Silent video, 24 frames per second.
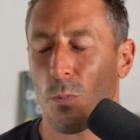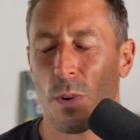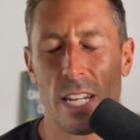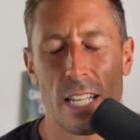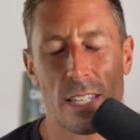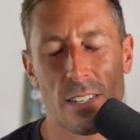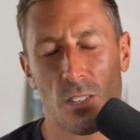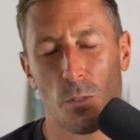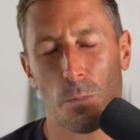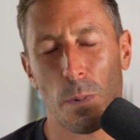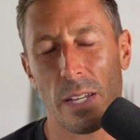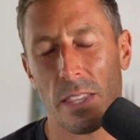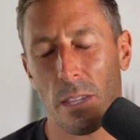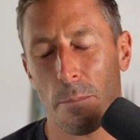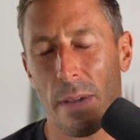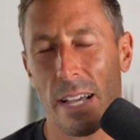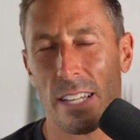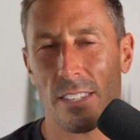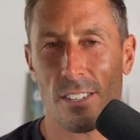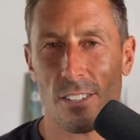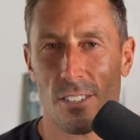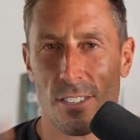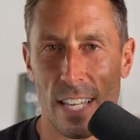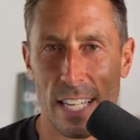We need to spread the
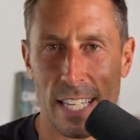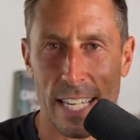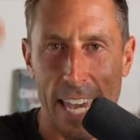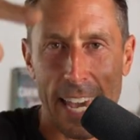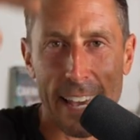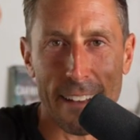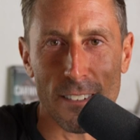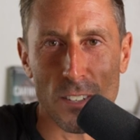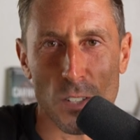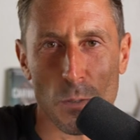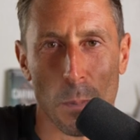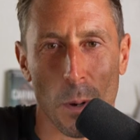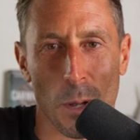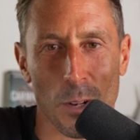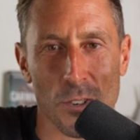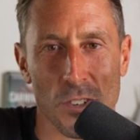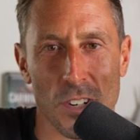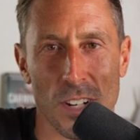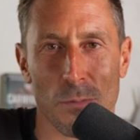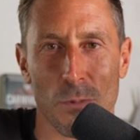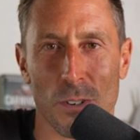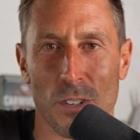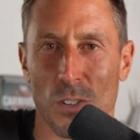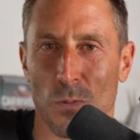message that is
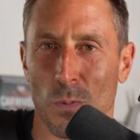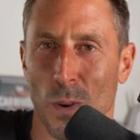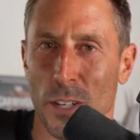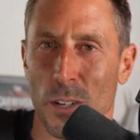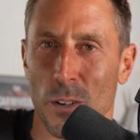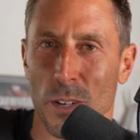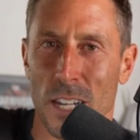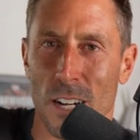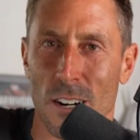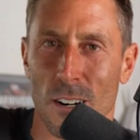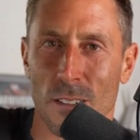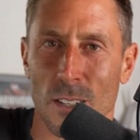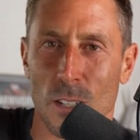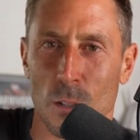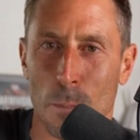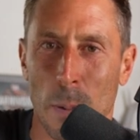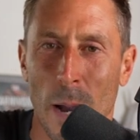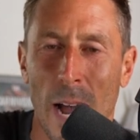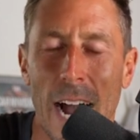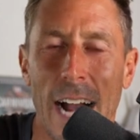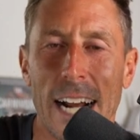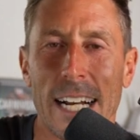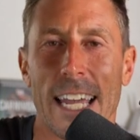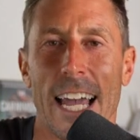bullshit, which is what you'll hear in this
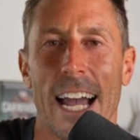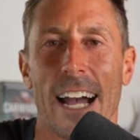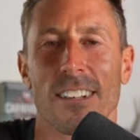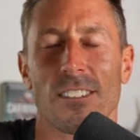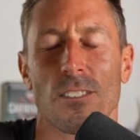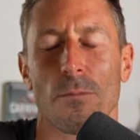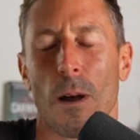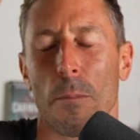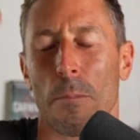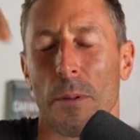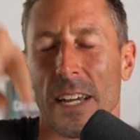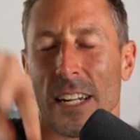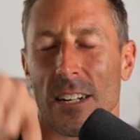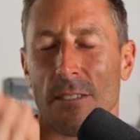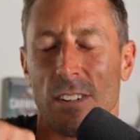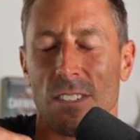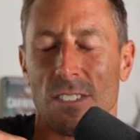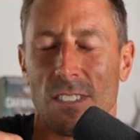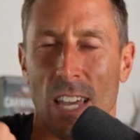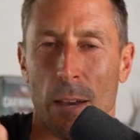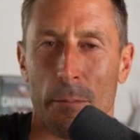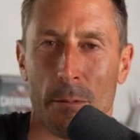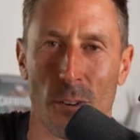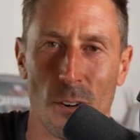podcast about plant
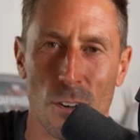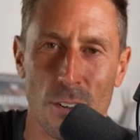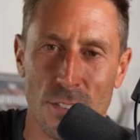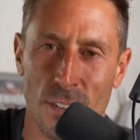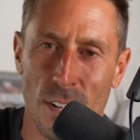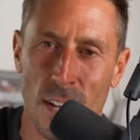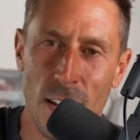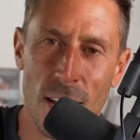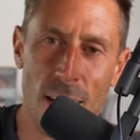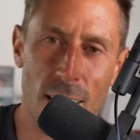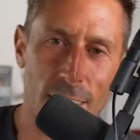defense chemicals.